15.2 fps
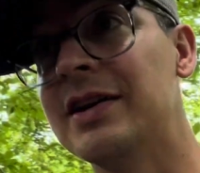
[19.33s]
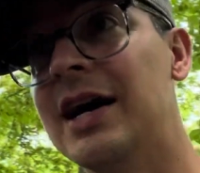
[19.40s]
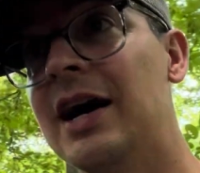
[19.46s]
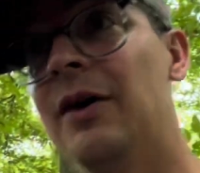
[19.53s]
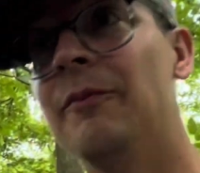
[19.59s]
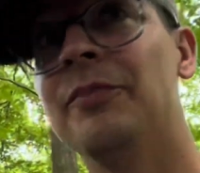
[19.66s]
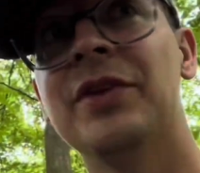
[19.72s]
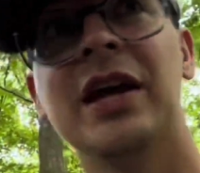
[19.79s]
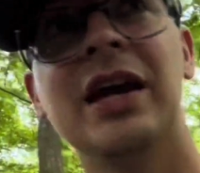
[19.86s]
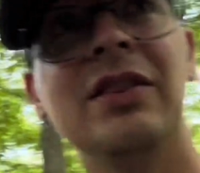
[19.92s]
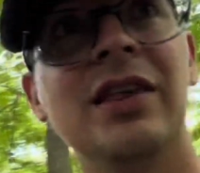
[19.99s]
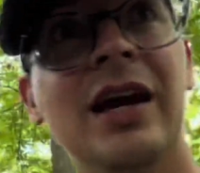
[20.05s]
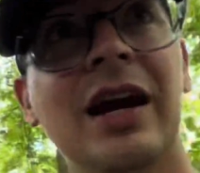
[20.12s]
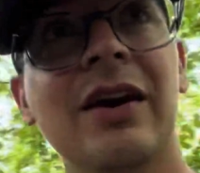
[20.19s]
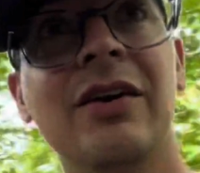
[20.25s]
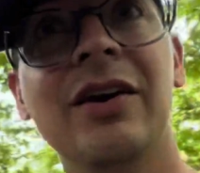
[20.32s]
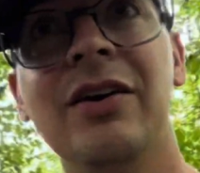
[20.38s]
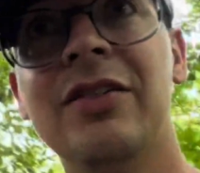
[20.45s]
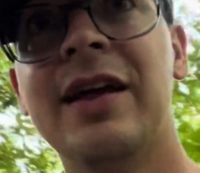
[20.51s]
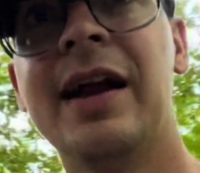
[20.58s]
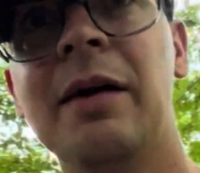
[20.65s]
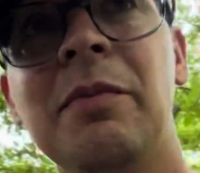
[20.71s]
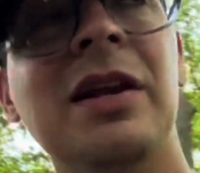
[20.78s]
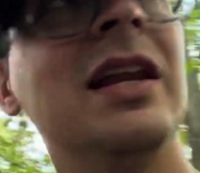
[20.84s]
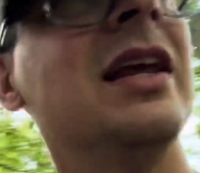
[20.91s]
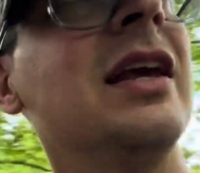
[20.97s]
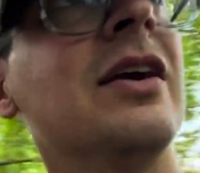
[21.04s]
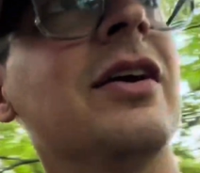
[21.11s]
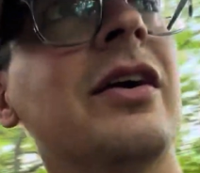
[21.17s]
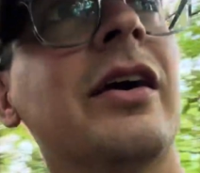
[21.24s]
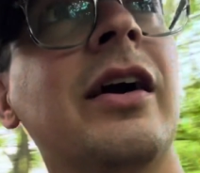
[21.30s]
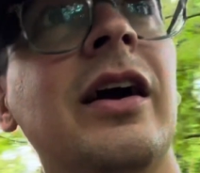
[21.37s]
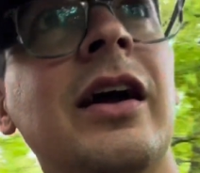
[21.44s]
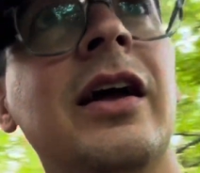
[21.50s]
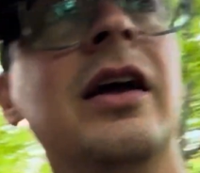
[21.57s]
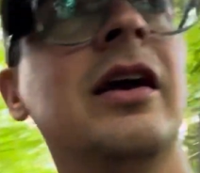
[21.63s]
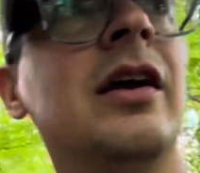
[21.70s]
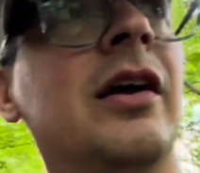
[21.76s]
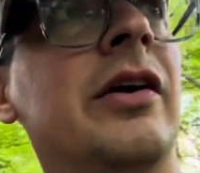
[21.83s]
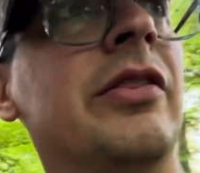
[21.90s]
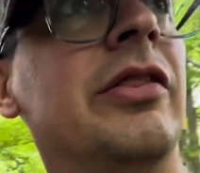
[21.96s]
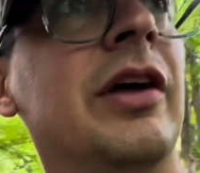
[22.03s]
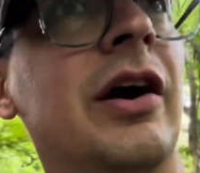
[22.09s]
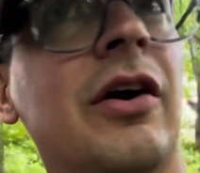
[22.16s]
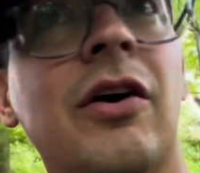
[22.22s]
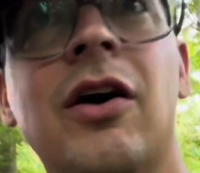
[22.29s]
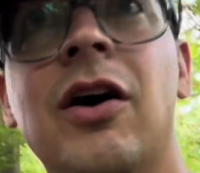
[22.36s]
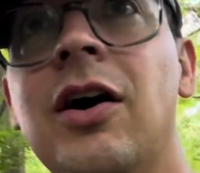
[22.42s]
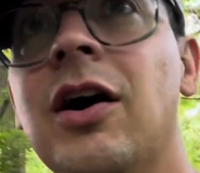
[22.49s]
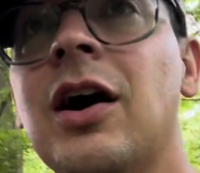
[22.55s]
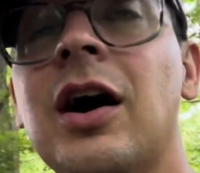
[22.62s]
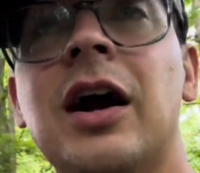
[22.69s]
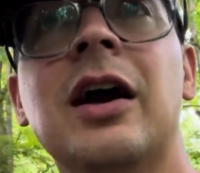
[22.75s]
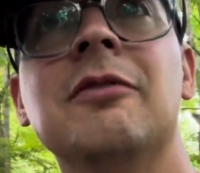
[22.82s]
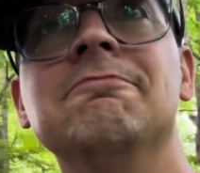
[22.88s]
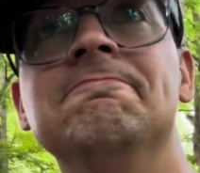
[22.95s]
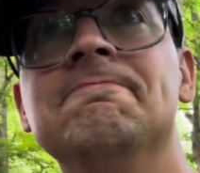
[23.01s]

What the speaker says: Now, in the area that I'm in here, there are